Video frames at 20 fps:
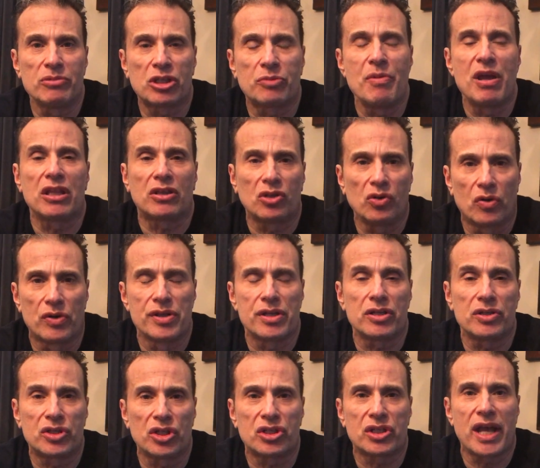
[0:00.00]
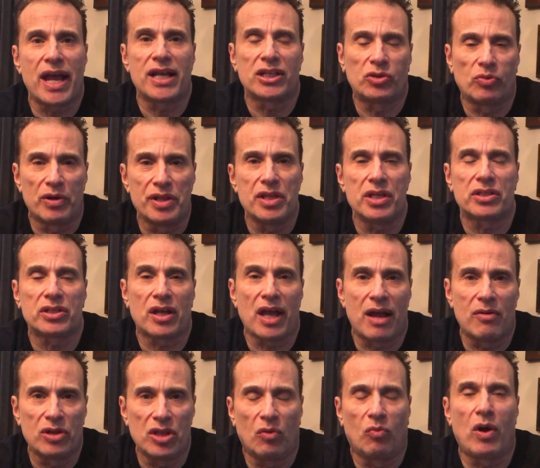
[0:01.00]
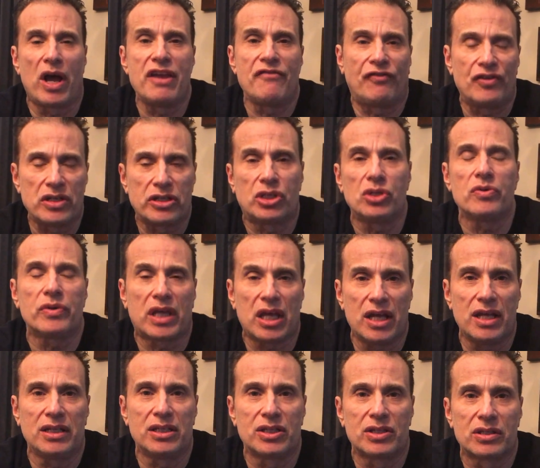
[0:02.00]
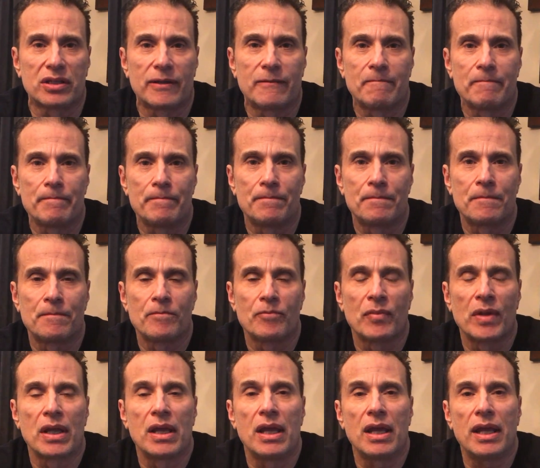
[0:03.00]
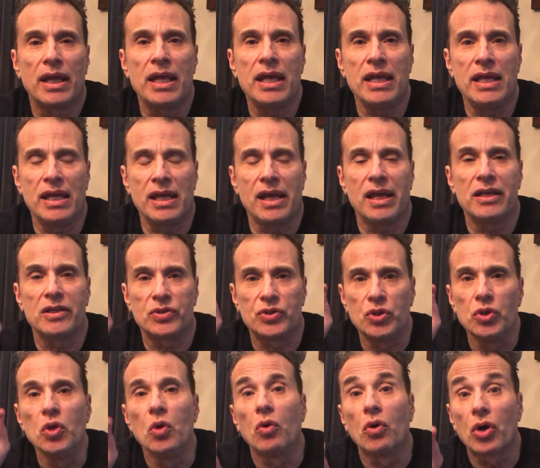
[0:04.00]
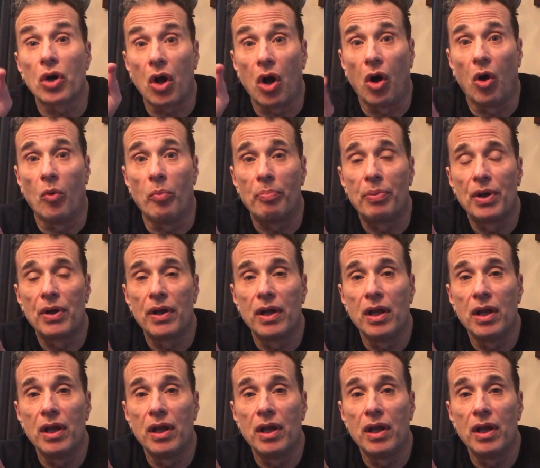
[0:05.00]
Smith, northern Saskatchewan, this guy with a wife and 2 kids, he is your hope.